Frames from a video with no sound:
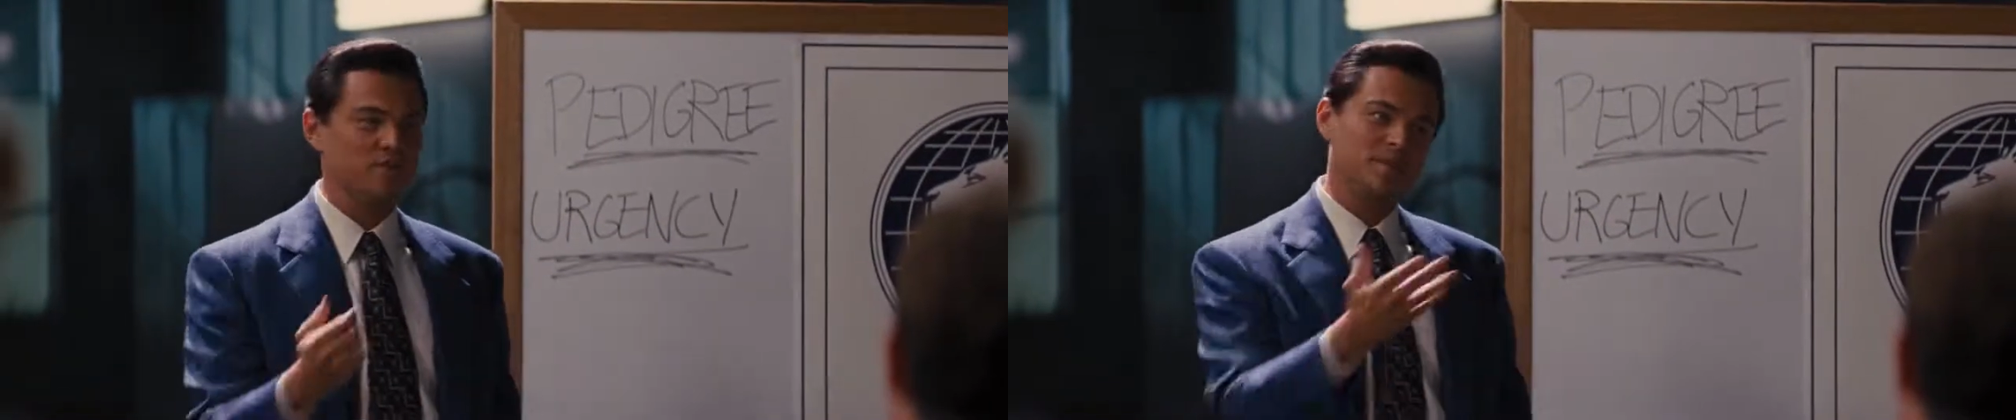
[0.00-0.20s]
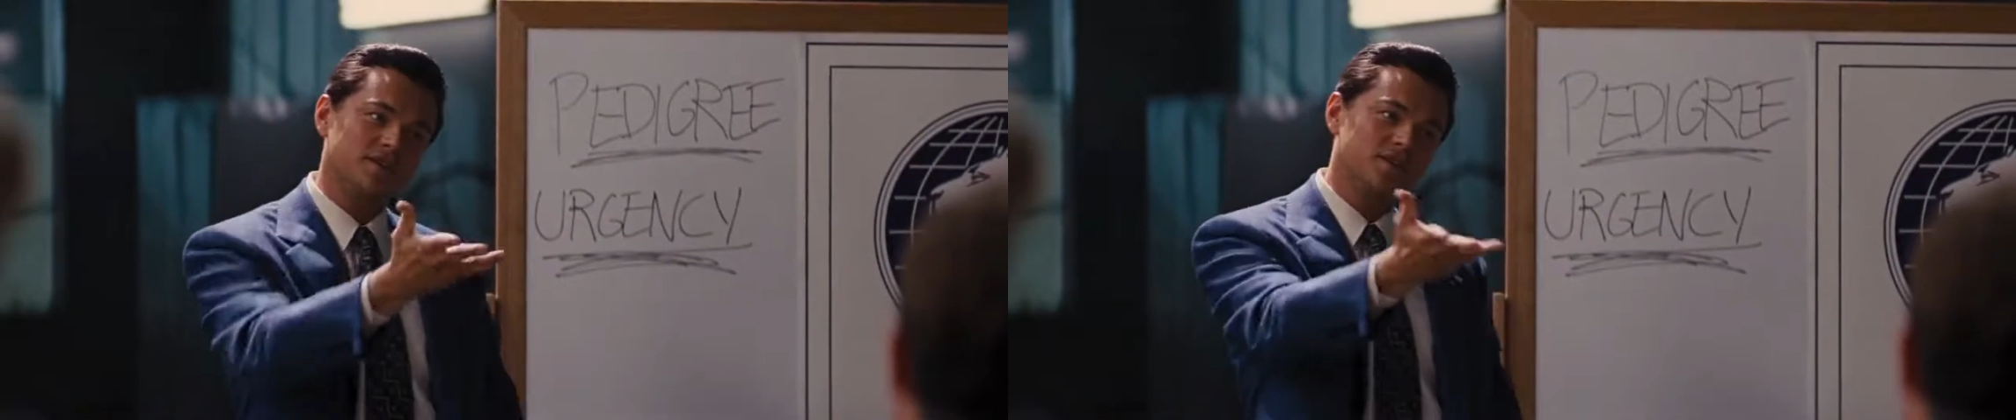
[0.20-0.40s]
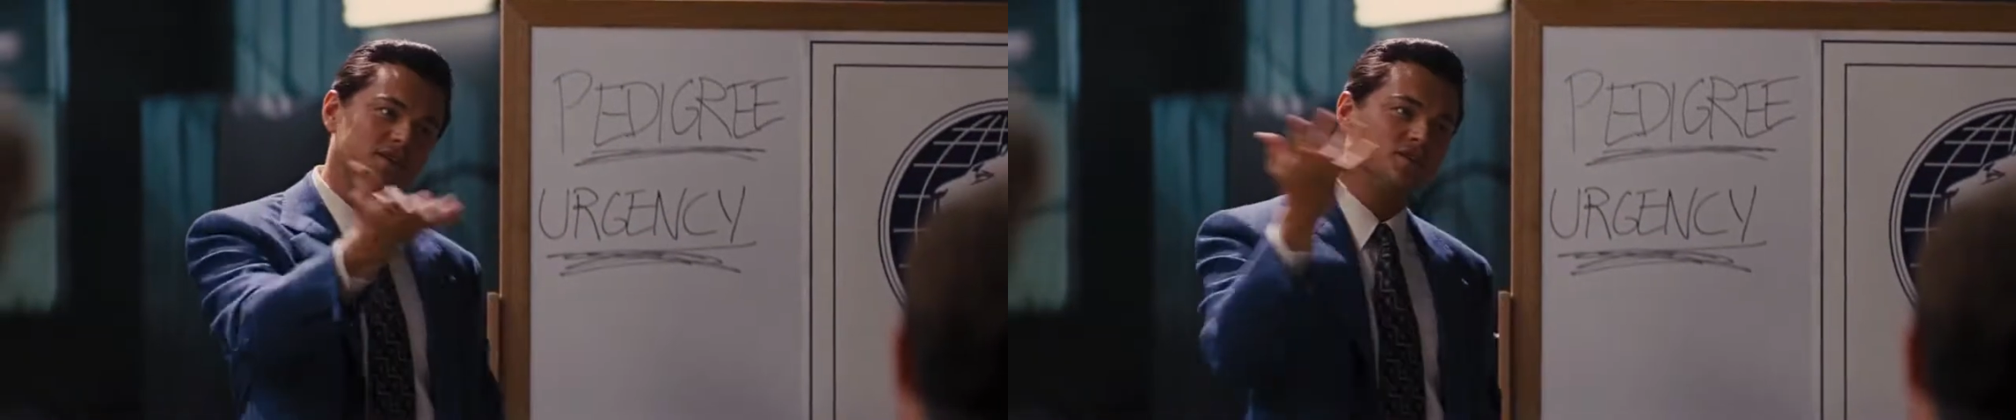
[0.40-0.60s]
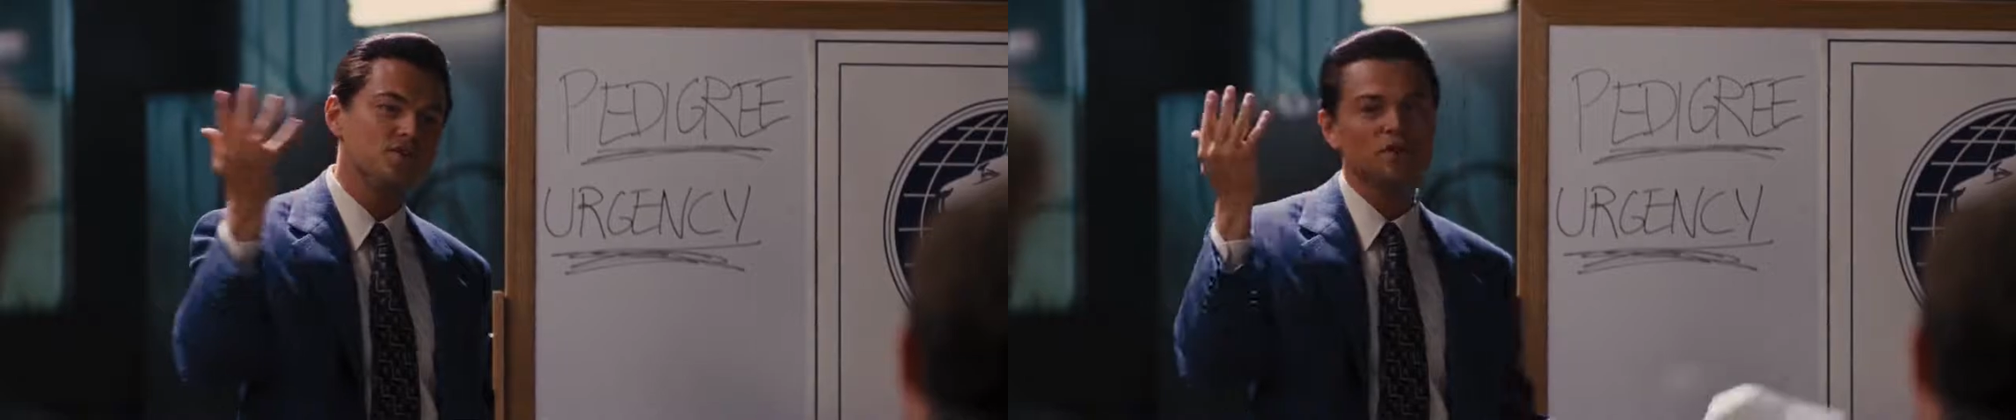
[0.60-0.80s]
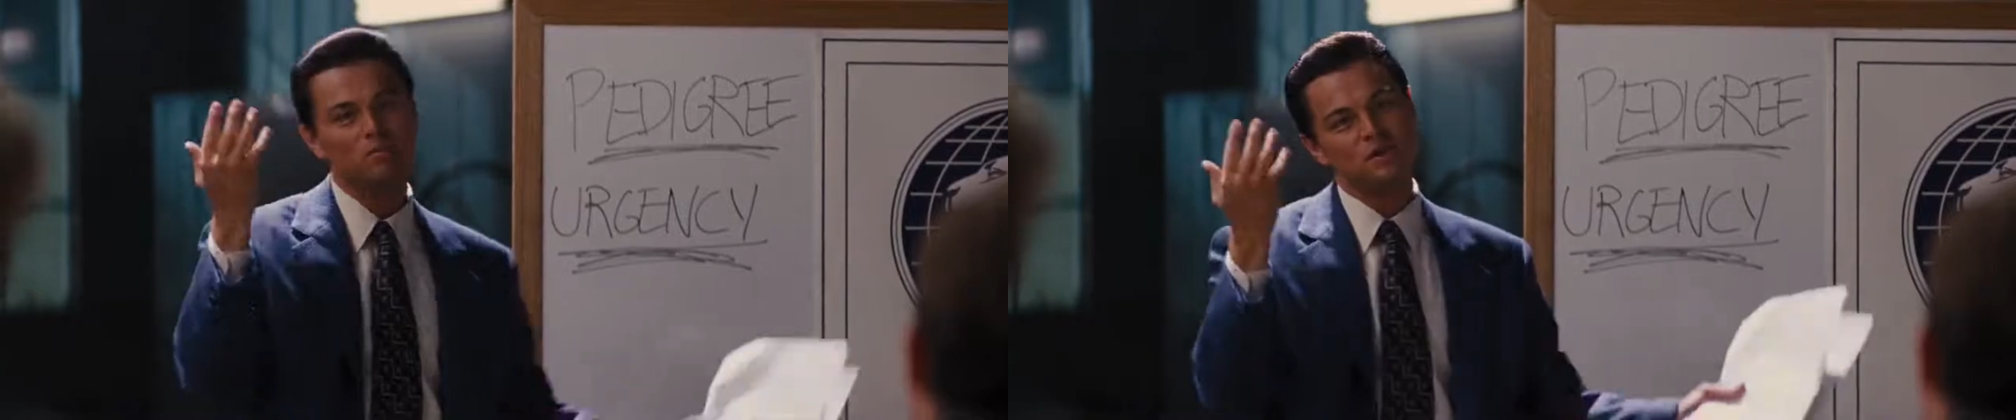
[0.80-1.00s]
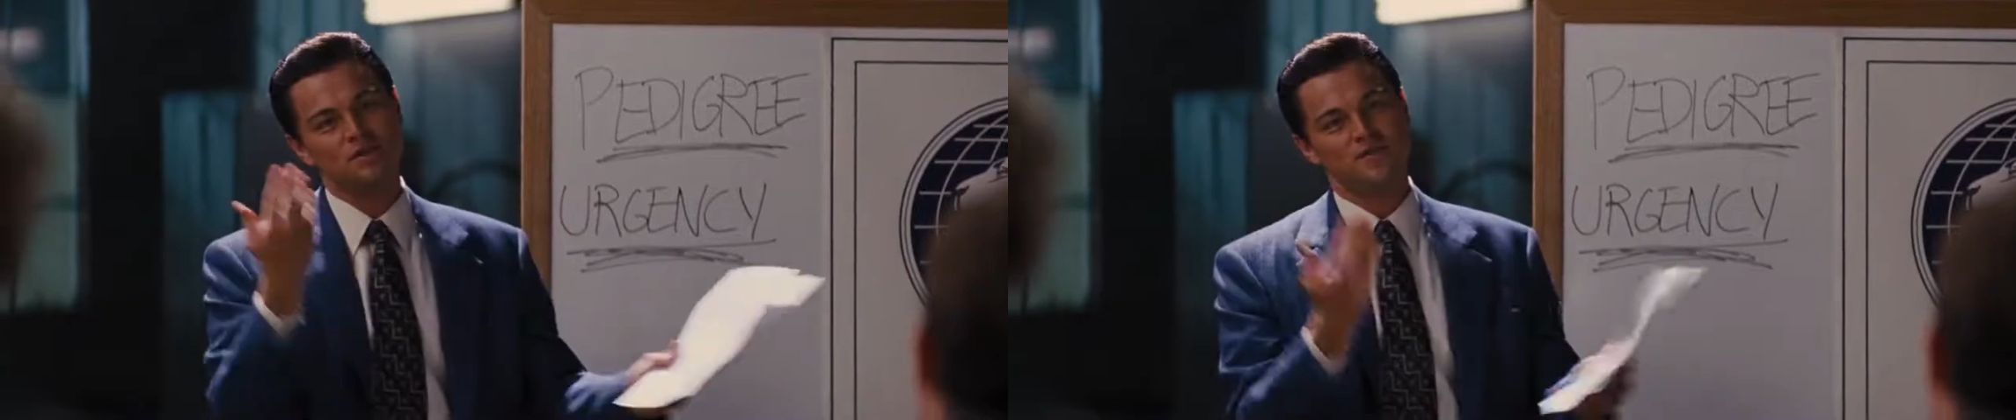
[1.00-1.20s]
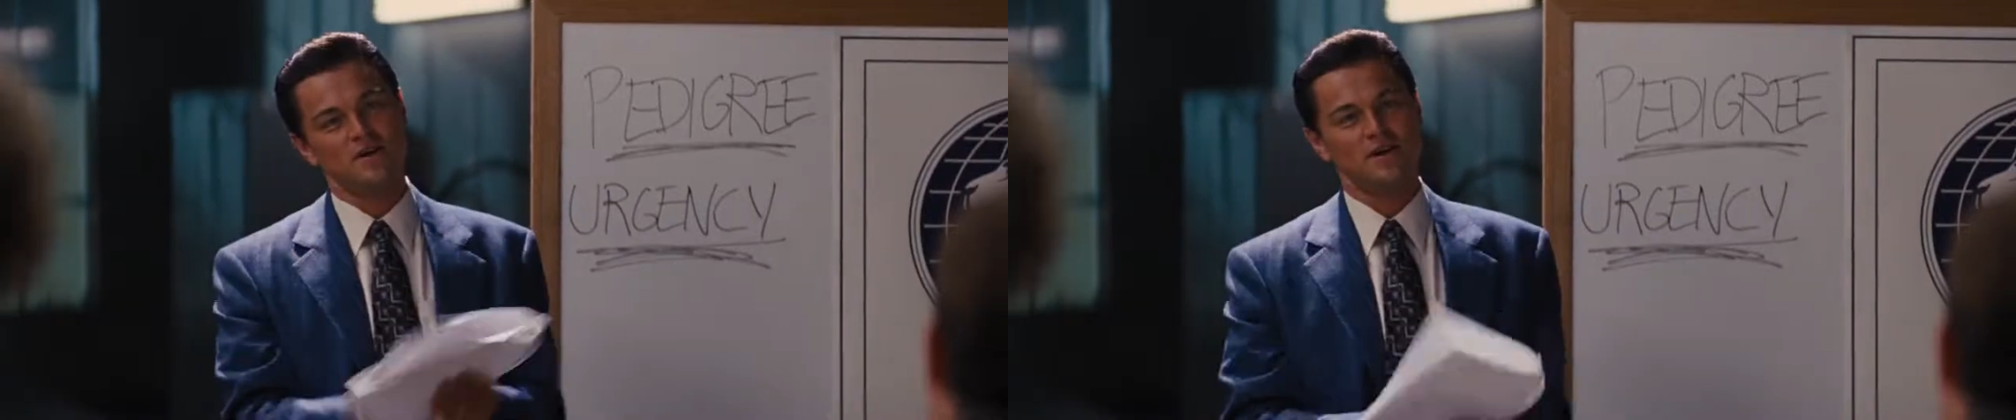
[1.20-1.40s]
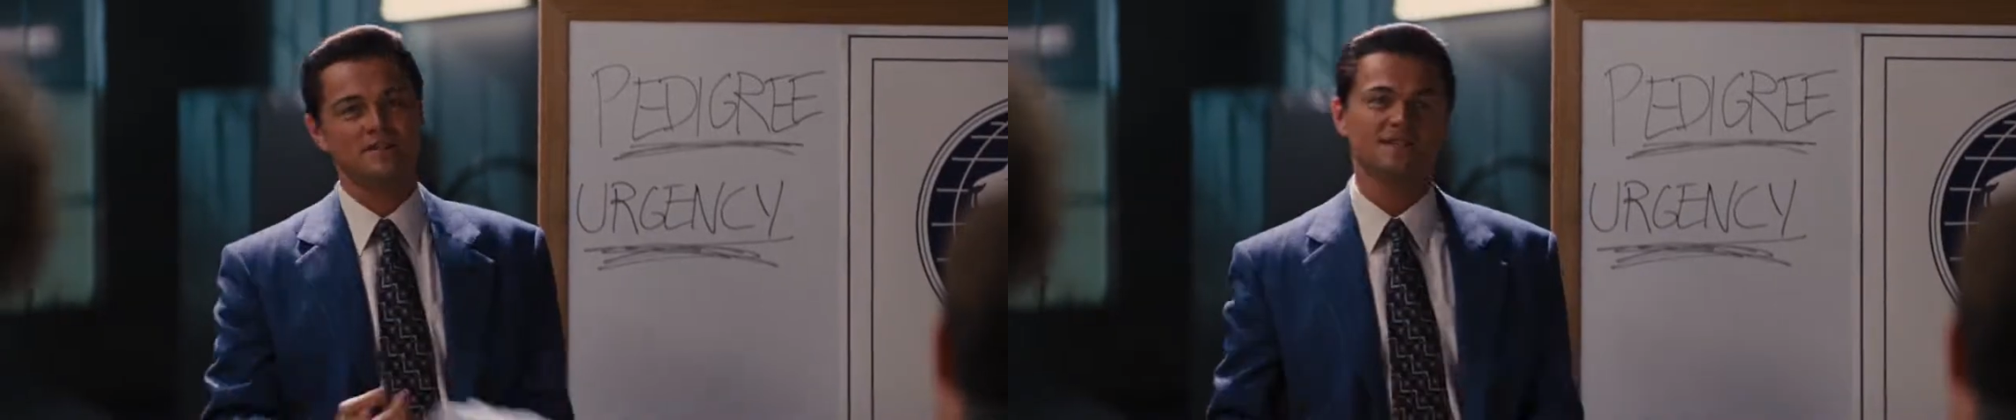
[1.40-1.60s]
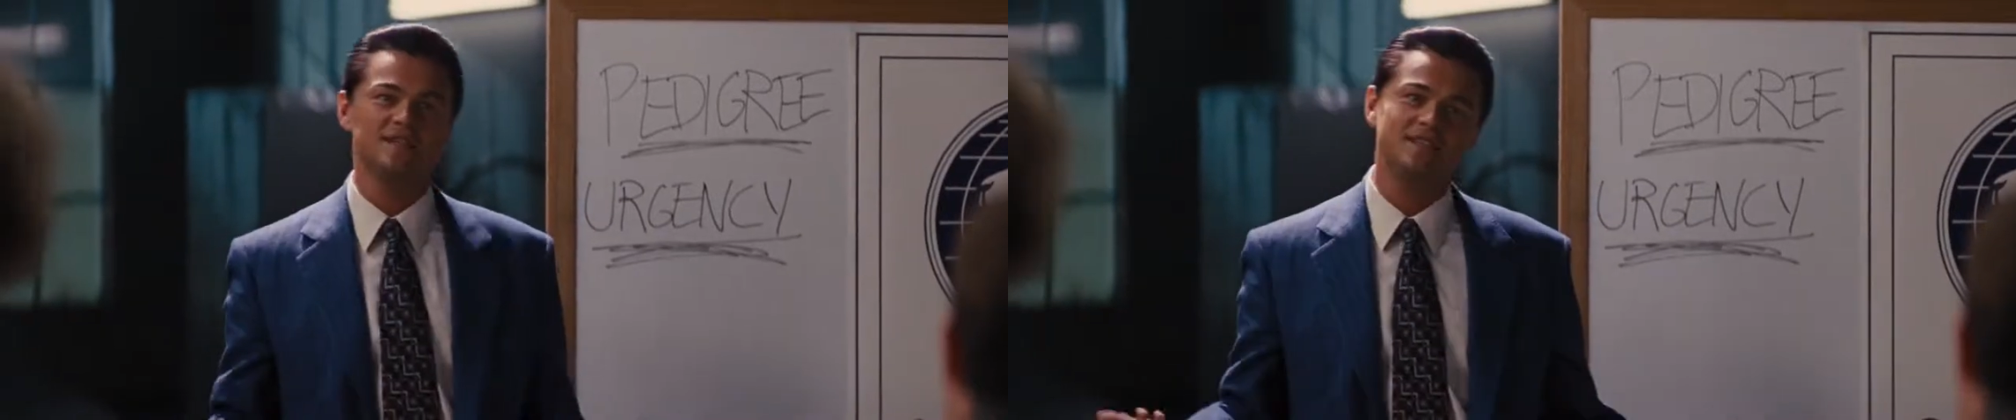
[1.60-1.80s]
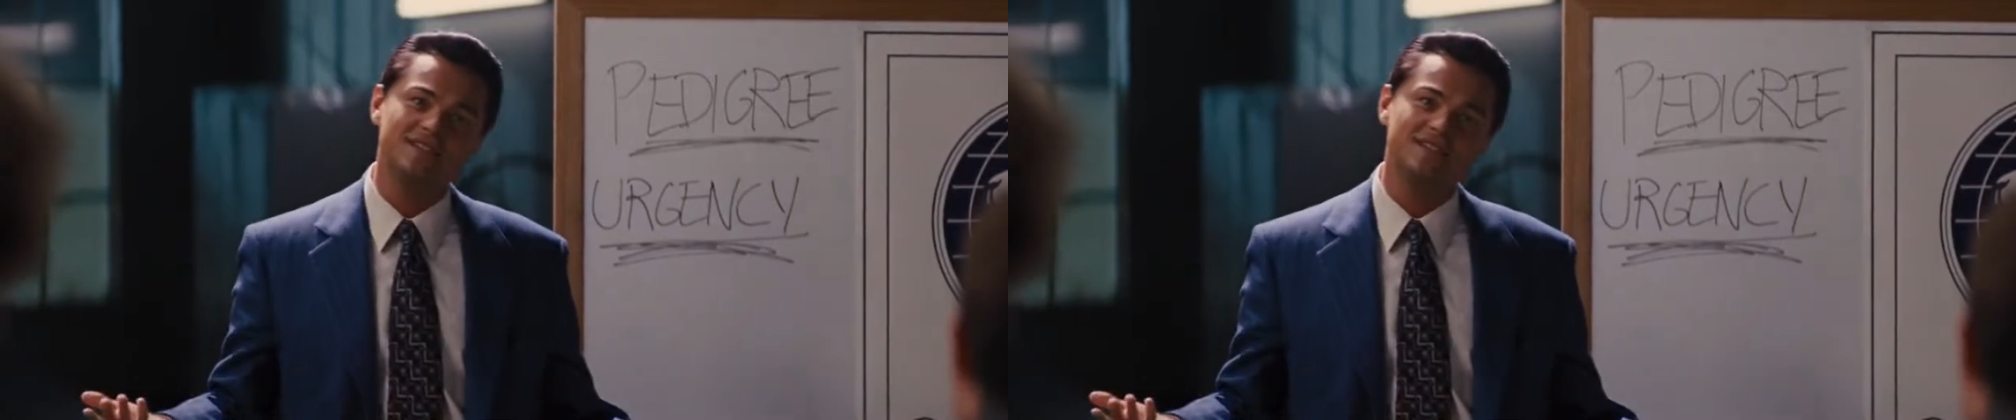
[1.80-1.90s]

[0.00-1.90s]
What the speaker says: I mean, look at you, you're a bunch of fucking sleazy